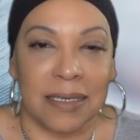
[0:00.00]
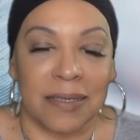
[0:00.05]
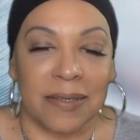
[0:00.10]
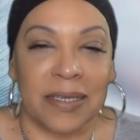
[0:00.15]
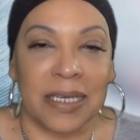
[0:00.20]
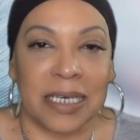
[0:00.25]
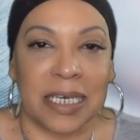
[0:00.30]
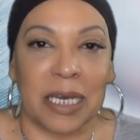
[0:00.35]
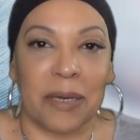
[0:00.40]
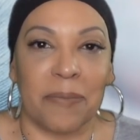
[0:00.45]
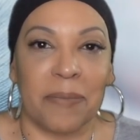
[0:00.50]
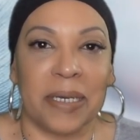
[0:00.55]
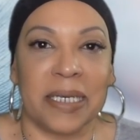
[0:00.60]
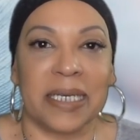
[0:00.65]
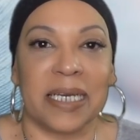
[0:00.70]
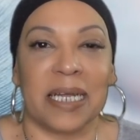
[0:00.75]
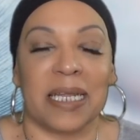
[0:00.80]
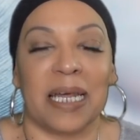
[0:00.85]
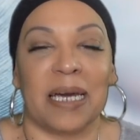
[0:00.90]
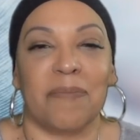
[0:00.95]
they can
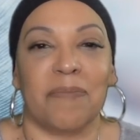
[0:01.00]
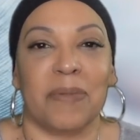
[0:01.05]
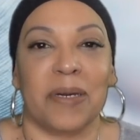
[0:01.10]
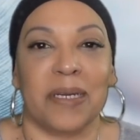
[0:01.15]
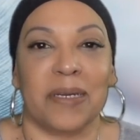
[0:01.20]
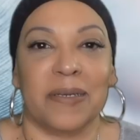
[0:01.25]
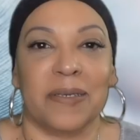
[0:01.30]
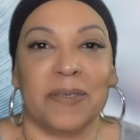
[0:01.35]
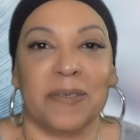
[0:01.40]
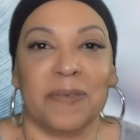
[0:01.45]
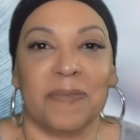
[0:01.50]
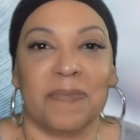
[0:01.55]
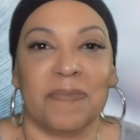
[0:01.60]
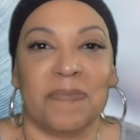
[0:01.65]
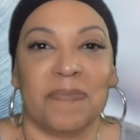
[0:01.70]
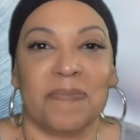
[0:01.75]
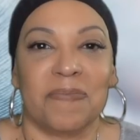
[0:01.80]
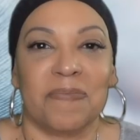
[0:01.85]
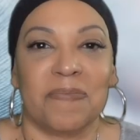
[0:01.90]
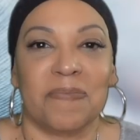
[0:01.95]
make it a lot better
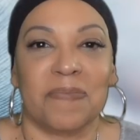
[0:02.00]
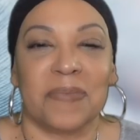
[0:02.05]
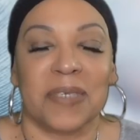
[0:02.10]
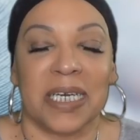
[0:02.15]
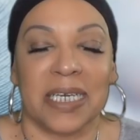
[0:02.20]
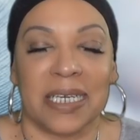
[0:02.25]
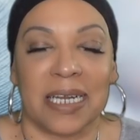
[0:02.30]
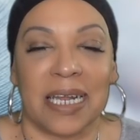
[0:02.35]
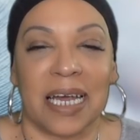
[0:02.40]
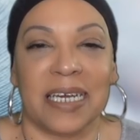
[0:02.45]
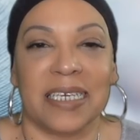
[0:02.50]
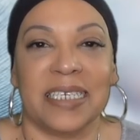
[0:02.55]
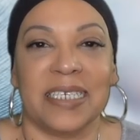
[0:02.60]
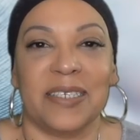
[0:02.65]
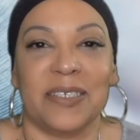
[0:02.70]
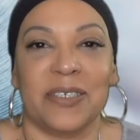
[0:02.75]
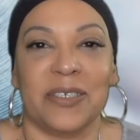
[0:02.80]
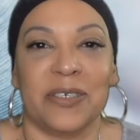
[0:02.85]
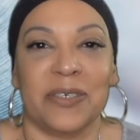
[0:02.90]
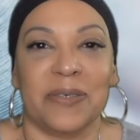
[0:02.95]
and a lot
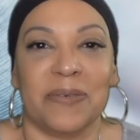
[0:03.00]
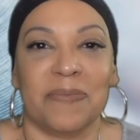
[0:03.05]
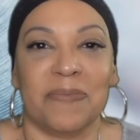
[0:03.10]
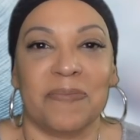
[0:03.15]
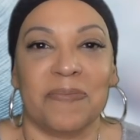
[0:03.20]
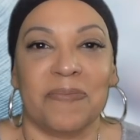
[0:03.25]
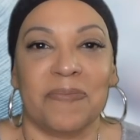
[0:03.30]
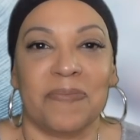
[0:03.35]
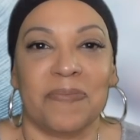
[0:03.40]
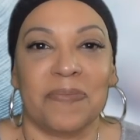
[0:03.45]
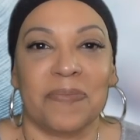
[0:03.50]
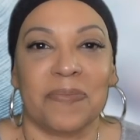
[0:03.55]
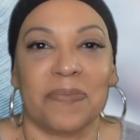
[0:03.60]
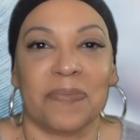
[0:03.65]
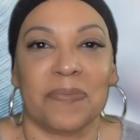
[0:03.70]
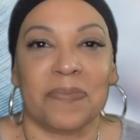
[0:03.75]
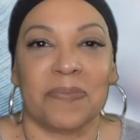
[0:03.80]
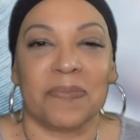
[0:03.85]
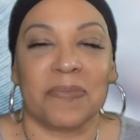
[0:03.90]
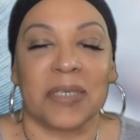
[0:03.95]
easier.
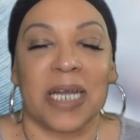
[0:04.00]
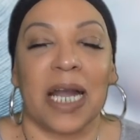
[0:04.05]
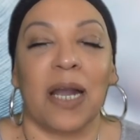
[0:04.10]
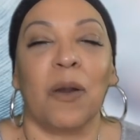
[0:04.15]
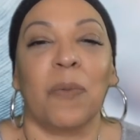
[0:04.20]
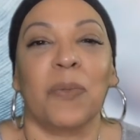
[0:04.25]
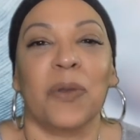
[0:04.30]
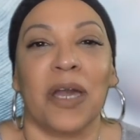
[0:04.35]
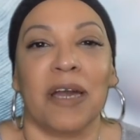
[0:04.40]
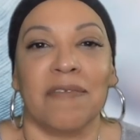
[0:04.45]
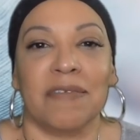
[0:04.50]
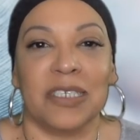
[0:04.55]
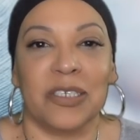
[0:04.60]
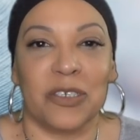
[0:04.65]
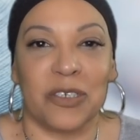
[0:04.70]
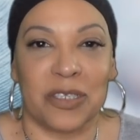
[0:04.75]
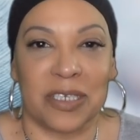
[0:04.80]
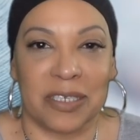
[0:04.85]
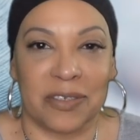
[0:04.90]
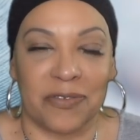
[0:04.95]
I hope you have
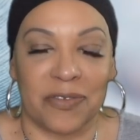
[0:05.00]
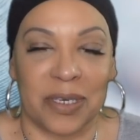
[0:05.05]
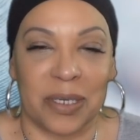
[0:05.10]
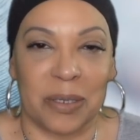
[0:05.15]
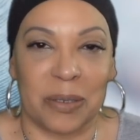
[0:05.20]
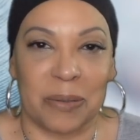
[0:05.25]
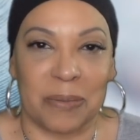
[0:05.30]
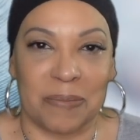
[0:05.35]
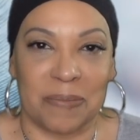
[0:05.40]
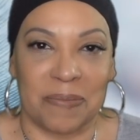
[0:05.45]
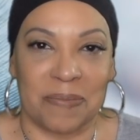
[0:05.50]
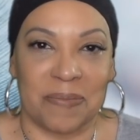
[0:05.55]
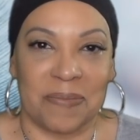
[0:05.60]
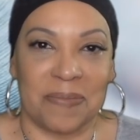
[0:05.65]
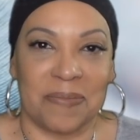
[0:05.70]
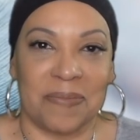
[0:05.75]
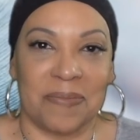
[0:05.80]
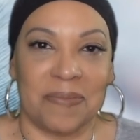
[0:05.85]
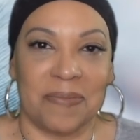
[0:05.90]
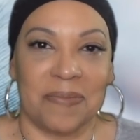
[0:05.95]
enjoyed this video.
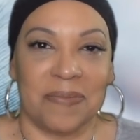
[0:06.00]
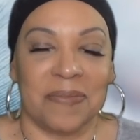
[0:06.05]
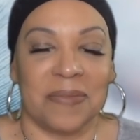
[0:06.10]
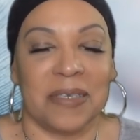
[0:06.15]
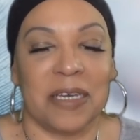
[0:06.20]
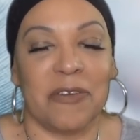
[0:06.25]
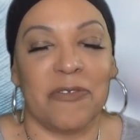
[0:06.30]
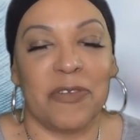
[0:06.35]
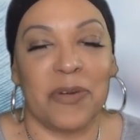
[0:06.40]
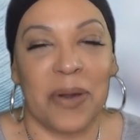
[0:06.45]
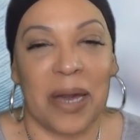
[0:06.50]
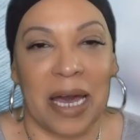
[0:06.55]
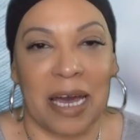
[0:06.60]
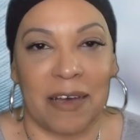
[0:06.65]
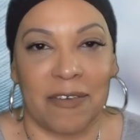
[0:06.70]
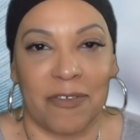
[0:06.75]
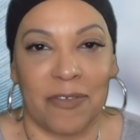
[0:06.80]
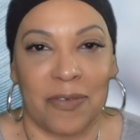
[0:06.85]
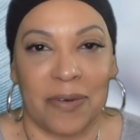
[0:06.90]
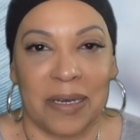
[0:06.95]
If you
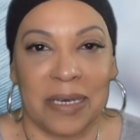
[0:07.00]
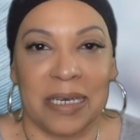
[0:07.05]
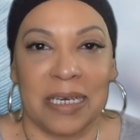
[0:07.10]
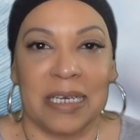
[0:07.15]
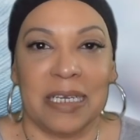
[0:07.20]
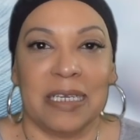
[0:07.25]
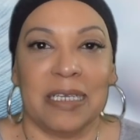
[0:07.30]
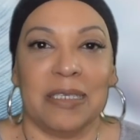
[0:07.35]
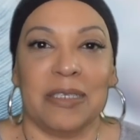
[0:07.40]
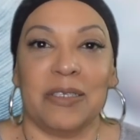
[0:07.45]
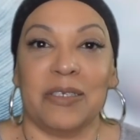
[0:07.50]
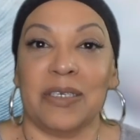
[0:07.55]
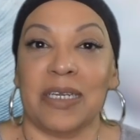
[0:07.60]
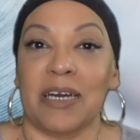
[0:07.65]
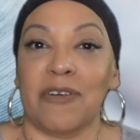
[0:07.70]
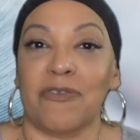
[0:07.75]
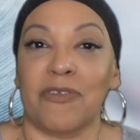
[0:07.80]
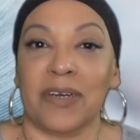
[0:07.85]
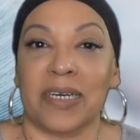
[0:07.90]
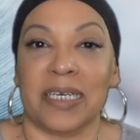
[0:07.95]
have, do
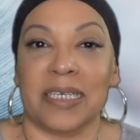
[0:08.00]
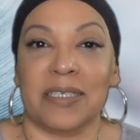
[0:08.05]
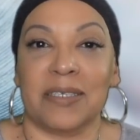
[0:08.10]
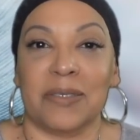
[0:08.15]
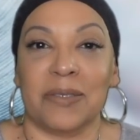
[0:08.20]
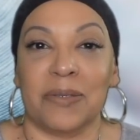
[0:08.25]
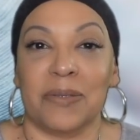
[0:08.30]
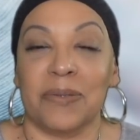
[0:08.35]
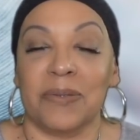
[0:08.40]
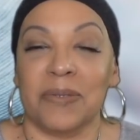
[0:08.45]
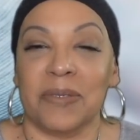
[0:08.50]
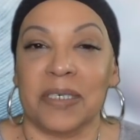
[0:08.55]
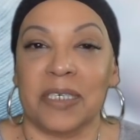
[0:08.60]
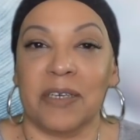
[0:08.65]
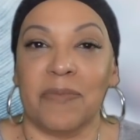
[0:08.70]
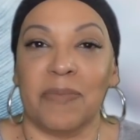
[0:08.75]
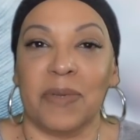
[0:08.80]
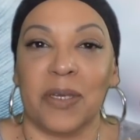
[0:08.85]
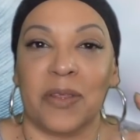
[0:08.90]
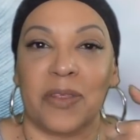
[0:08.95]
not forget to
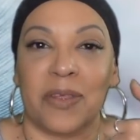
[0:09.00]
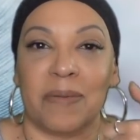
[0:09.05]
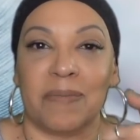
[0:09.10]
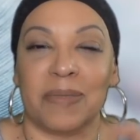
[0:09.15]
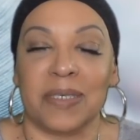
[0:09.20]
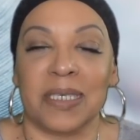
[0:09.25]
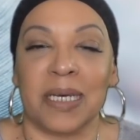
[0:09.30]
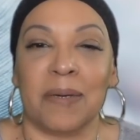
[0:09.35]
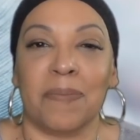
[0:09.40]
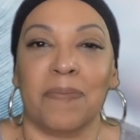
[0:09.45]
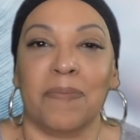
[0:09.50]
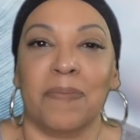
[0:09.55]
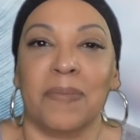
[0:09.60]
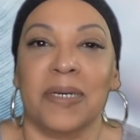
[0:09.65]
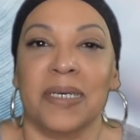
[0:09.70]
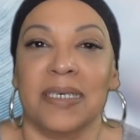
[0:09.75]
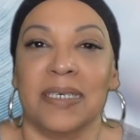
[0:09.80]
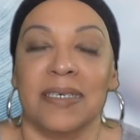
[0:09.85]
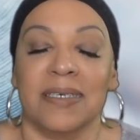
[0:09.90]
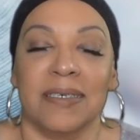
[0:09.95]
give me a thumbs up,
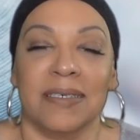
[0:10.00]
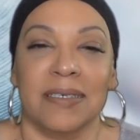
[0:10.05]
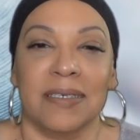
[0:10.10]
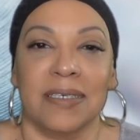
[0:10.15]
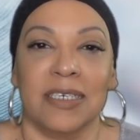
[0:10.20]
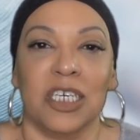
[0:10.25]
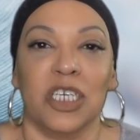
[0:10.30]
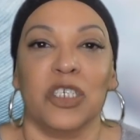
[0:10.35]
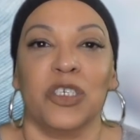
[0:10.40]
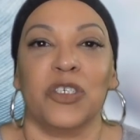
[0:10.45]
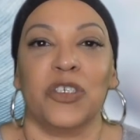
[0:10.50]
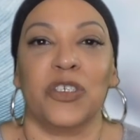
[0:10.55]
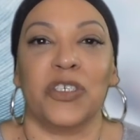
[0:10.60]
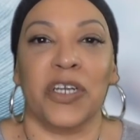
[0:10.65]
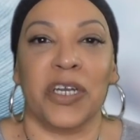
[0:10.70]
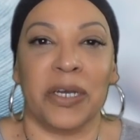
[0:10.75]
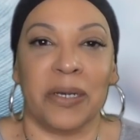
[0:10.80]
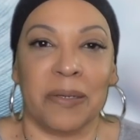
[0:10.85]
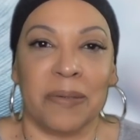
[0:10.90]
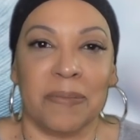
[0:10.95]

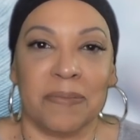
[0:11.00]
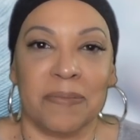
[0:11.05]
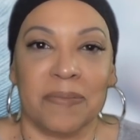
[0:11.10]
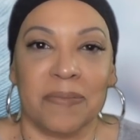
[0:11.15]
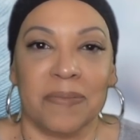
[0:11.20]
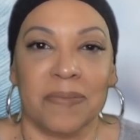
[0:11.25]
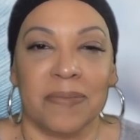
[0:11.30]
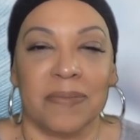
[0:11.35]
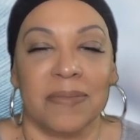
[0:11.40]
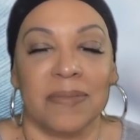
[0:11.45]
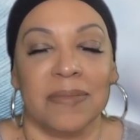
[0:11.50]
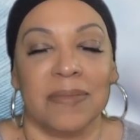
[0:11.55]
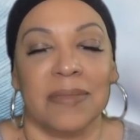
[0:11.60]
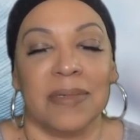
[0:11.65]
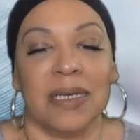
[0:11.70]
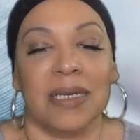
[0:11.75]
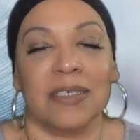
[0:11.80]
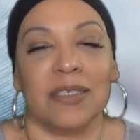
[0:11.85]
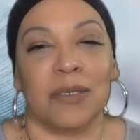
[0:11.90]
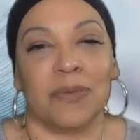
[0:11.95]
share,
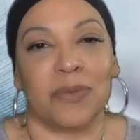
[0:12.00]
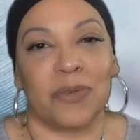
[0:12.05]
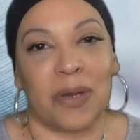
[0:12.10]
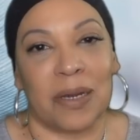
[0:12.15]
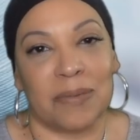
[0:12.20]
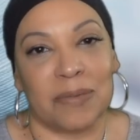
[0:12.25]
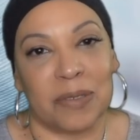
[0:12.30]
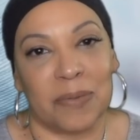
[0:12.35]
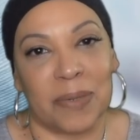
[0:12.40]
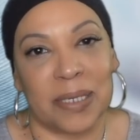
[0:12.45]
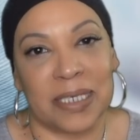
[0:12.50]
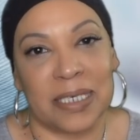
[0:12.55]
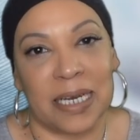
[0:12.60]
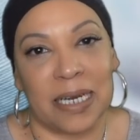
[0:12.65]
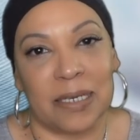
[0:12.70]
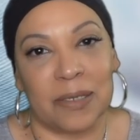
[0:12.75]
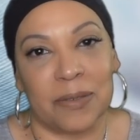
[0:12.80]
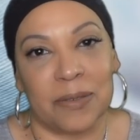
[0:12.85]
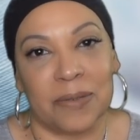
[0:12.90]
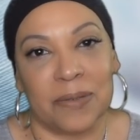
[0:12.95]
and subscribe to my
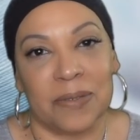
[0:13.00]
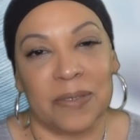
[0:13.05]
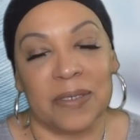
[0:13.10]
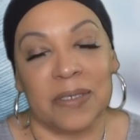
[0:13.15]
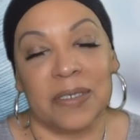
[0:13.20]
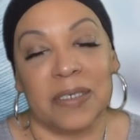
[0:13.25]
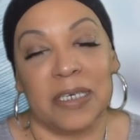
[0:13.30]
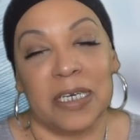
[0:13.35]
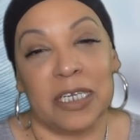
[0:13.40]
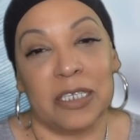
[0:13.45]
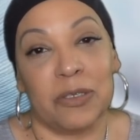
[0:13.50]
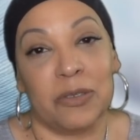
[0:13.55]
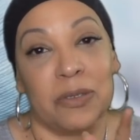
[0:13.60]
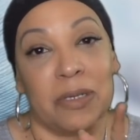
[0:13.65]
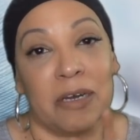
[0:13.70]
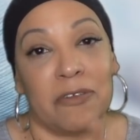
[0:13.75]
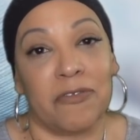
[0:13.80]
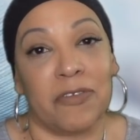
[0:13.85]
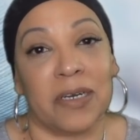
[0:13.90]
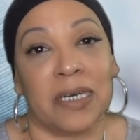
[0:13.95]
channel. And do
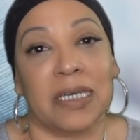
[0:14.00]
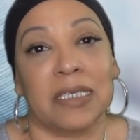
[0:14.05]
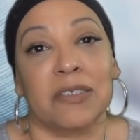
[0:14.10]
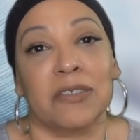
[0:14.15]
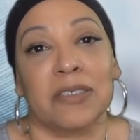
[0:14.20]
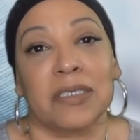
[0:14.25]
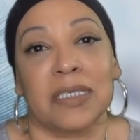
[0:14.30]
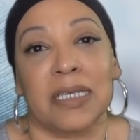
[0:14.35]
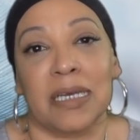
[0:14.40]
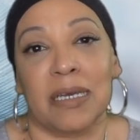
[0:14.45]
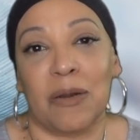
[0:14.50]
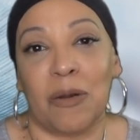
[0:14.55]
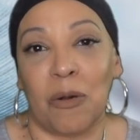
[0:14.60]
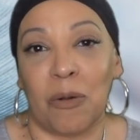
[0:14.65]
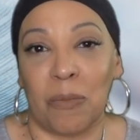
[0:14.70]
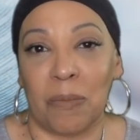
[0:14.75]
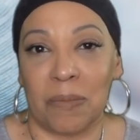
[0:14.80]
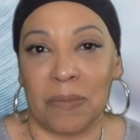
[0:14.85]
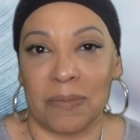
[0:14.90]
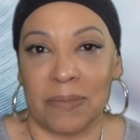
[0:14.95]
not forget to stay home.